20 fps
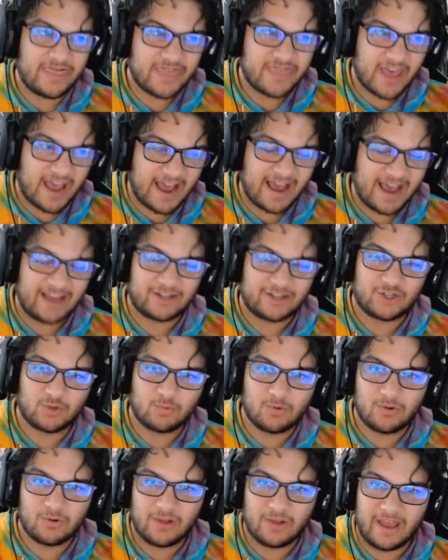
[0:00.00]
the
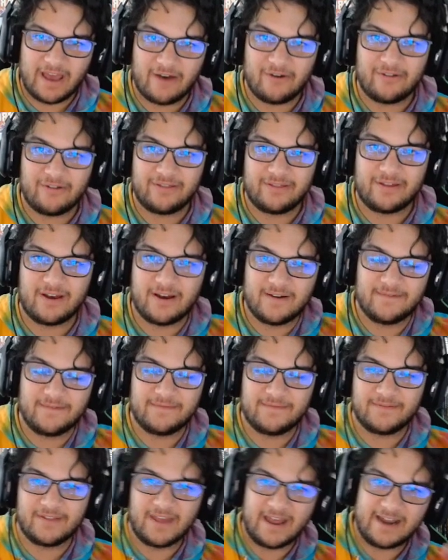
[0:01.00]
actual health
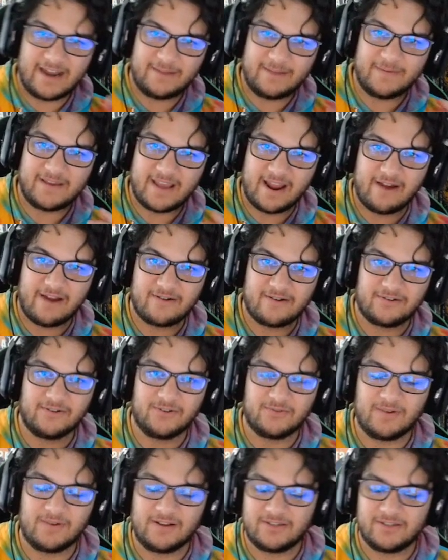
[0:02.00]
of the enemy
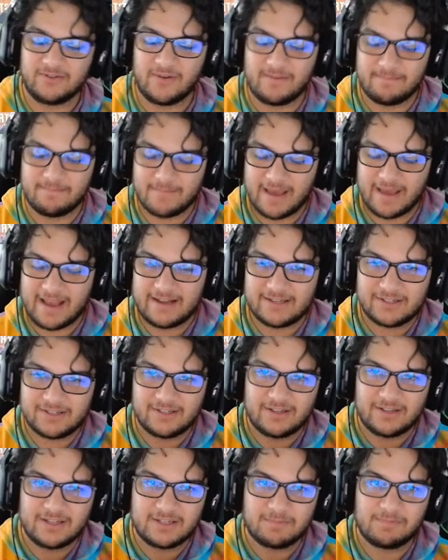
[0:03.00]
characters, right? So at
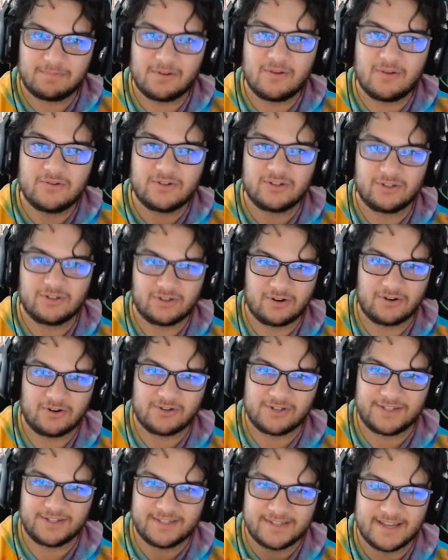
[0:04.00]
max explosion
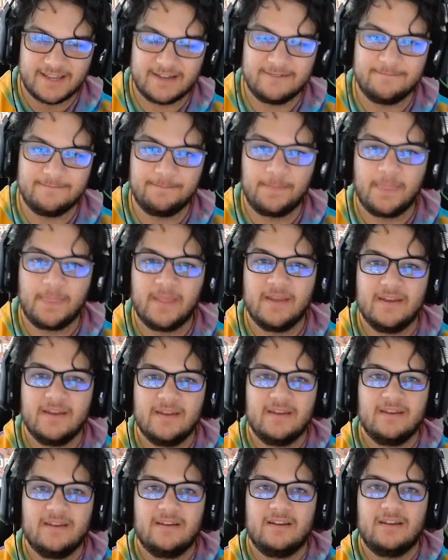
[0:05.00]
charge on Zetton,
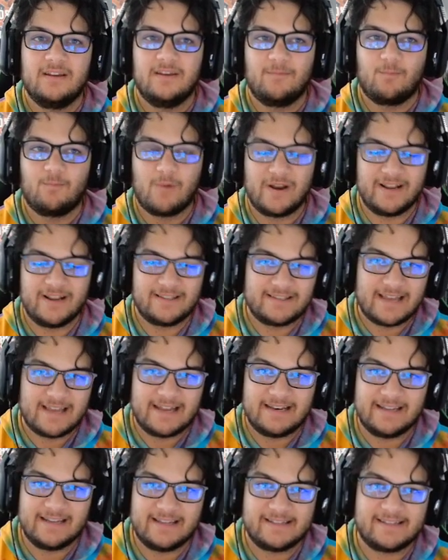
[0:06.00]
when it
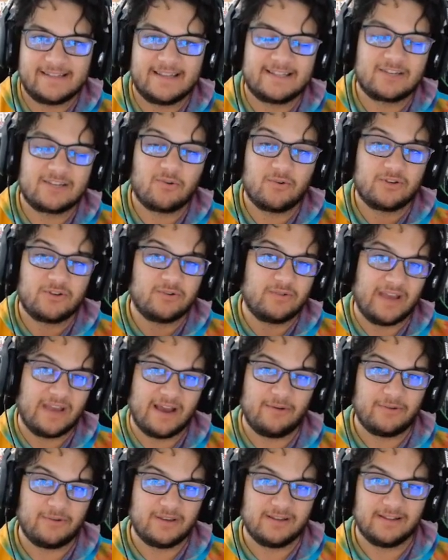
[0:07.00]
detonates, it's going to
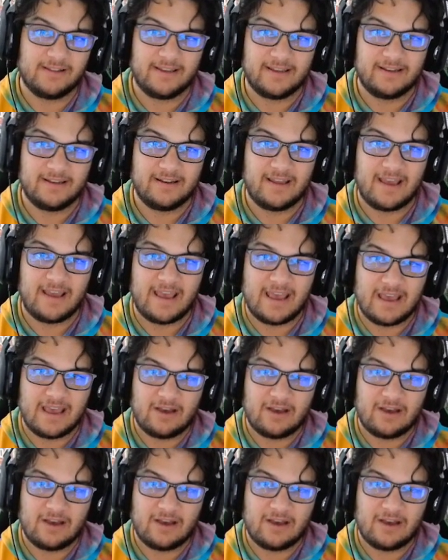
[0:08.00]
calculate